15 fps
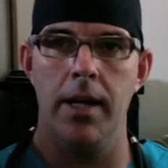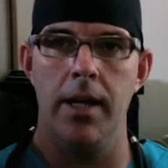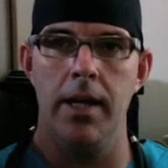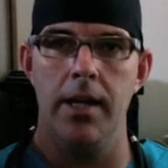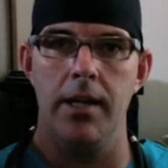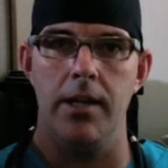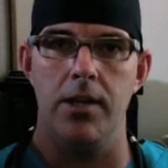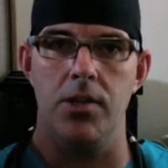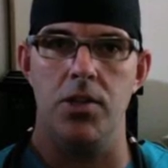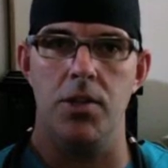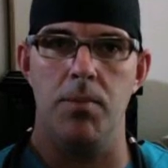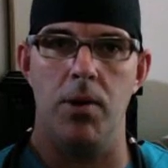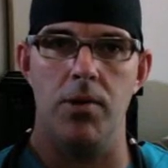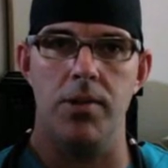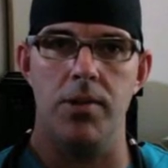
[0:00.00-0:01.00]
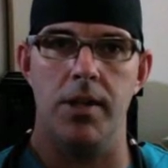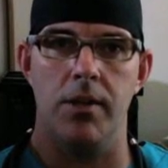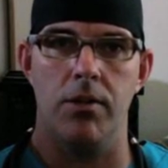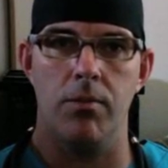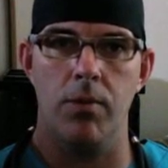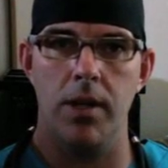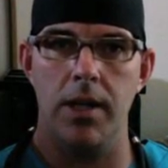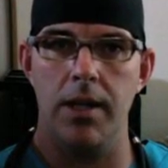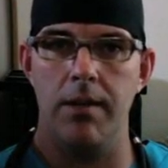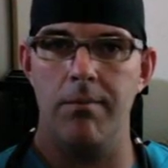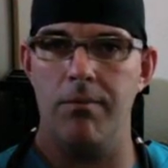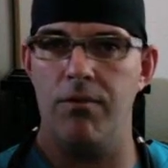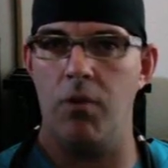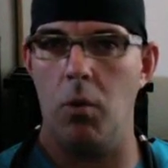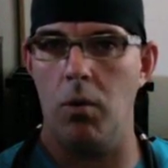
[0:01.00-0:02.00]
Is she posting 3,
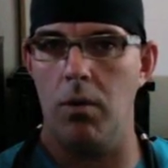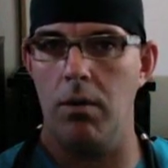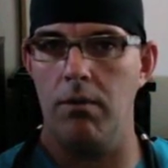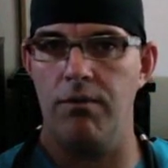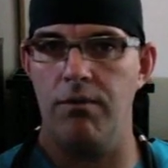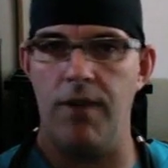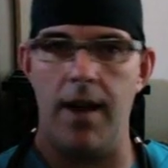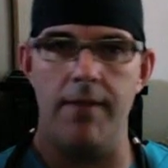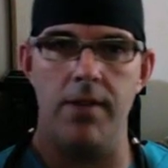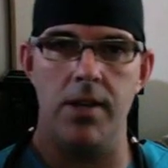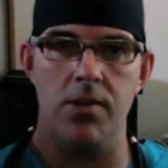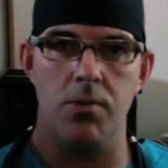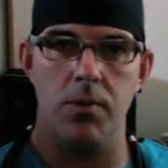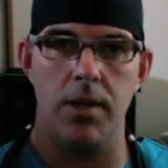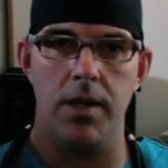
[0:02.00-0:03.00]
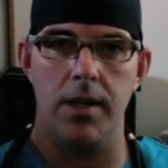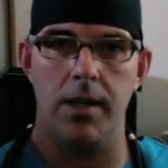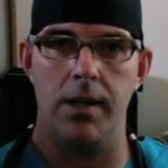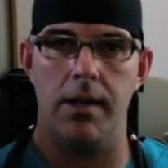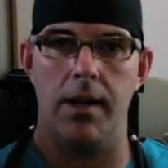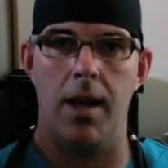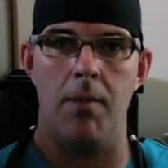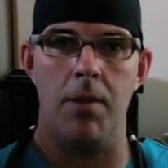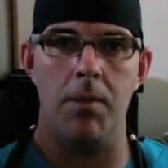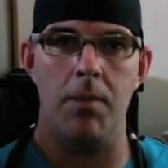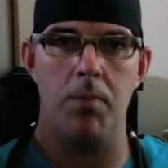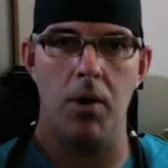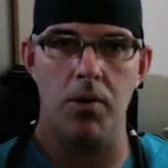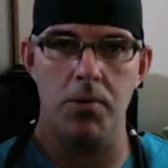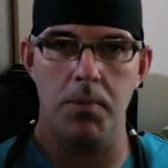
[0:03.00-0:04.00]
4, 5 days a week? How many
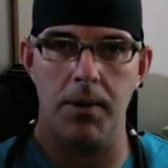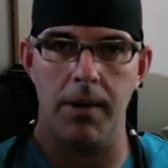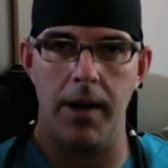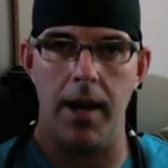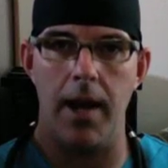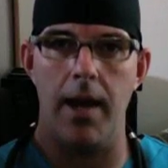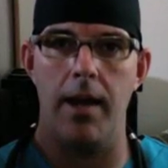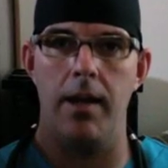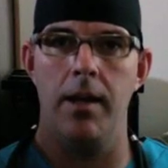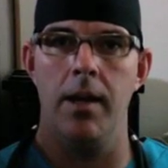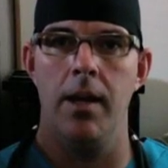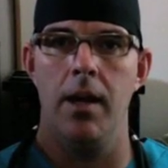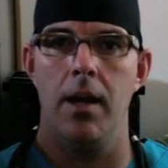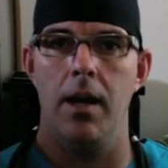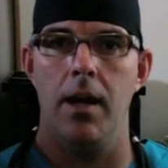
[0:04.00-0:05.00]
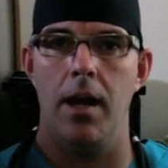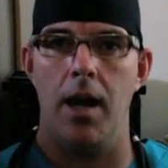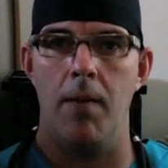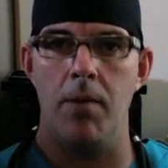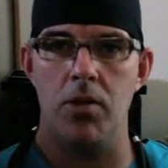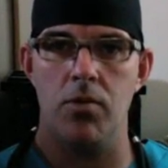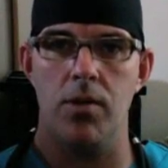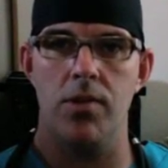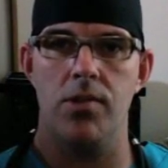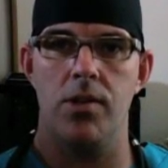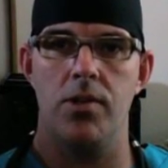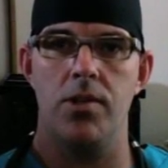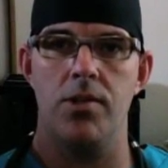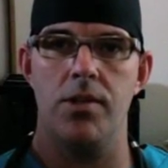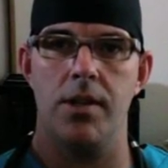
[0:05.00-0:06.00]
posts per day? How much
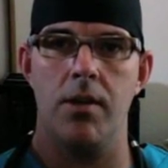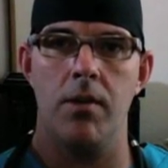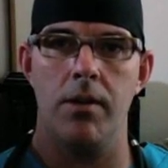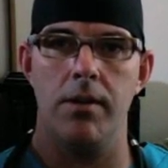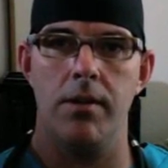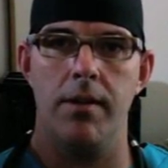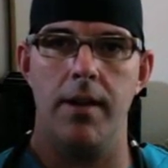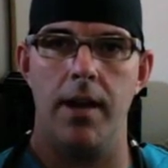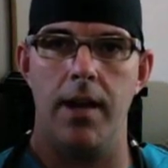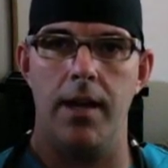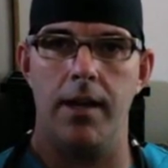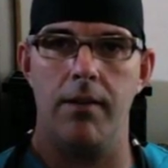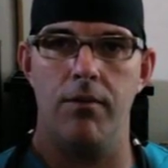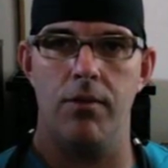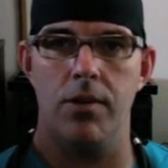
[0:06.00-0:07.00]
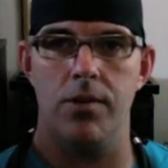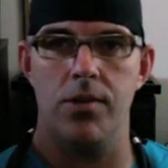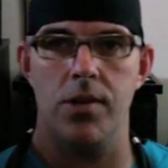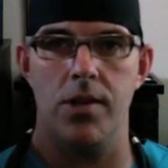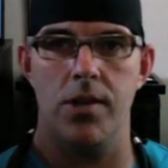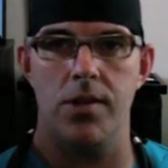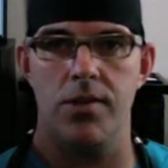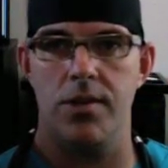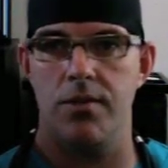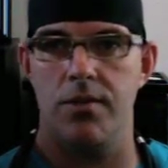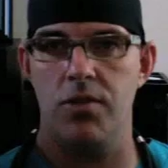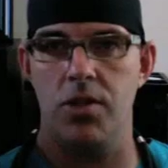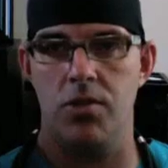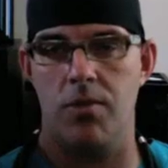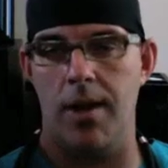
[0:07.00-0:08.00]
research is it going to take versus if
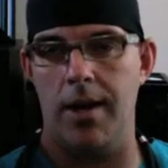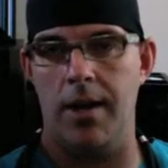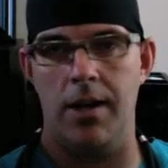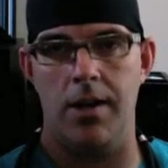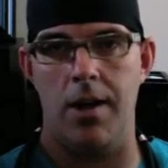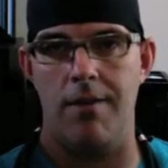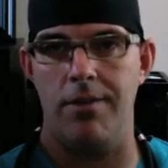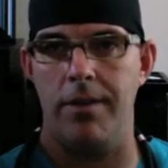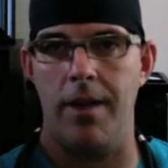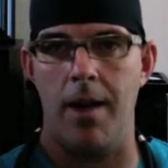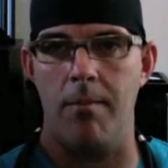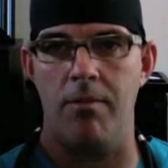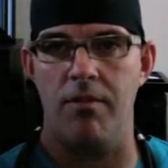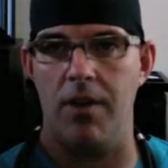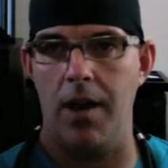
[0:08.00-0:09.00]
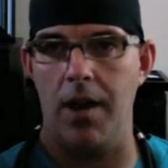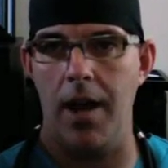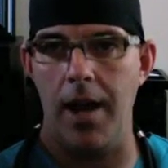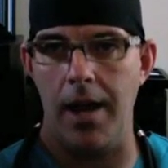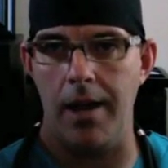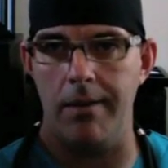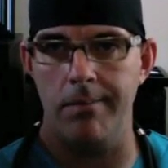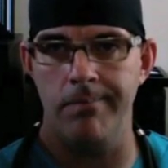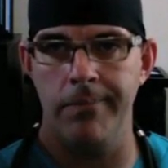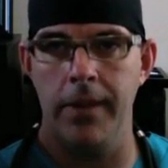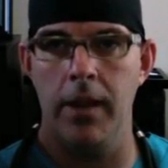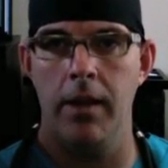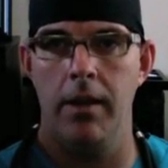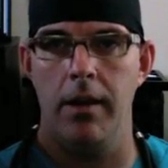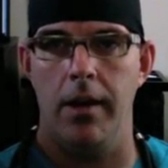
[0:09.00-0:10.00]
she's writing it off the top of her head
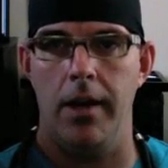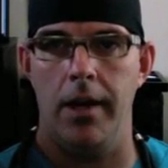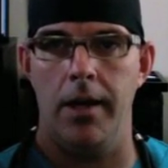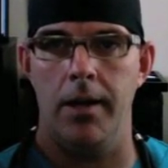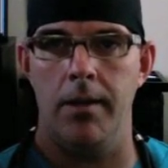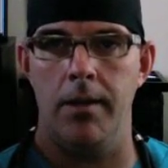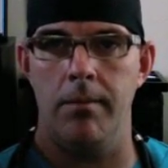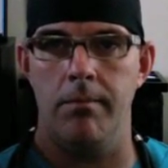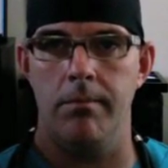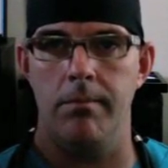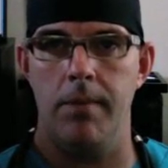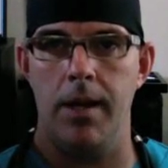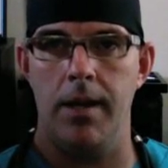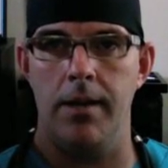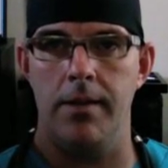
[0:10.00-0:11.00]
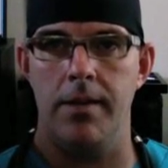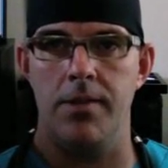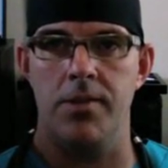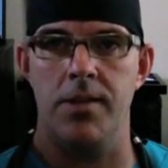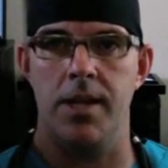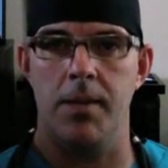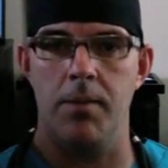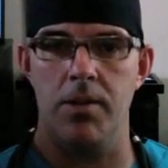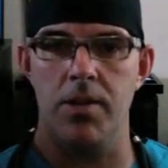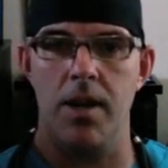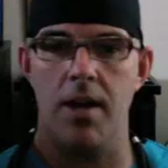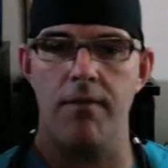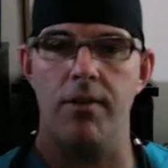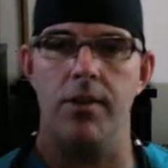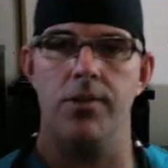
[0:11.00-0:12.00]
and doesn't take much
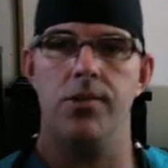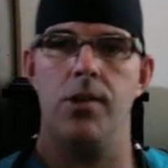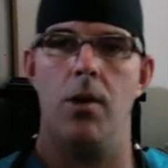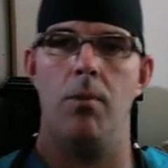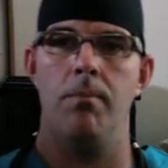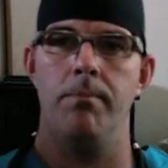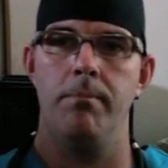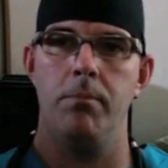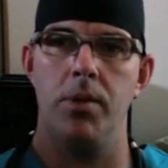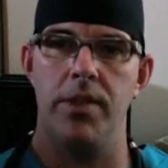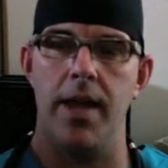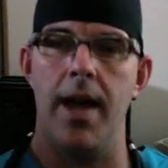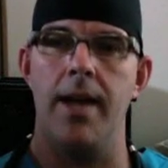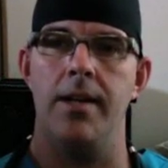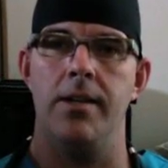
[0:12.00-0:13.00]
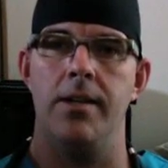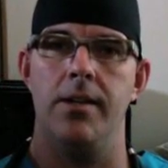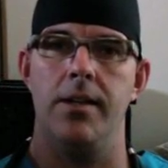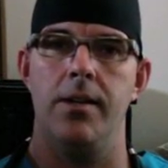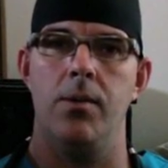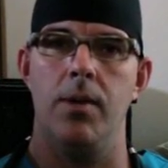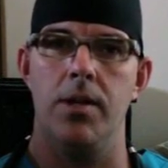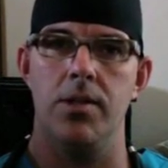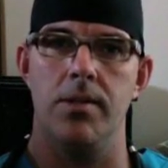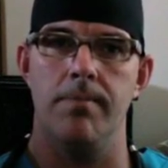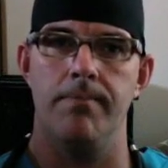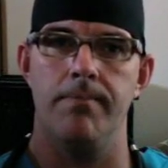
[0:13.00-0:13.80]
effort? So put that into the equation.